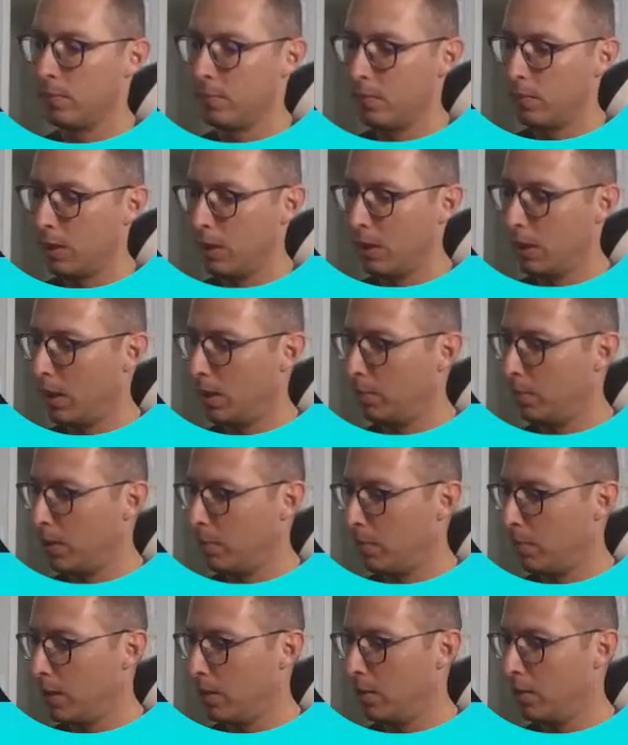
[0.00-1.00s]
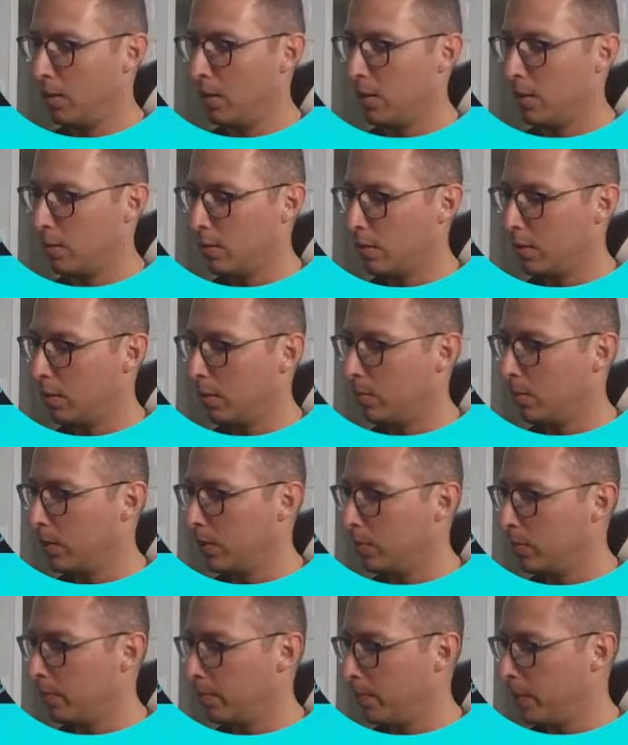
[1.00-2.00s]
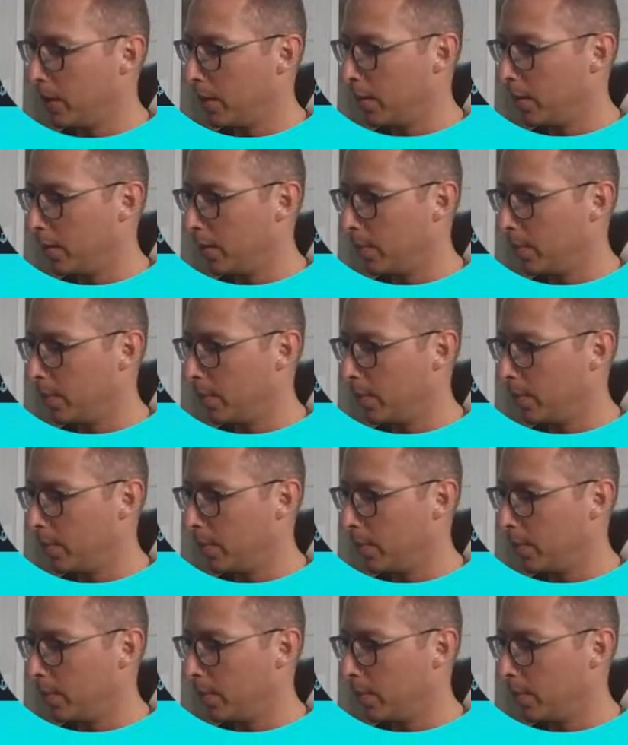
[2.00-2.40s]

and let me make this a little bit bigger.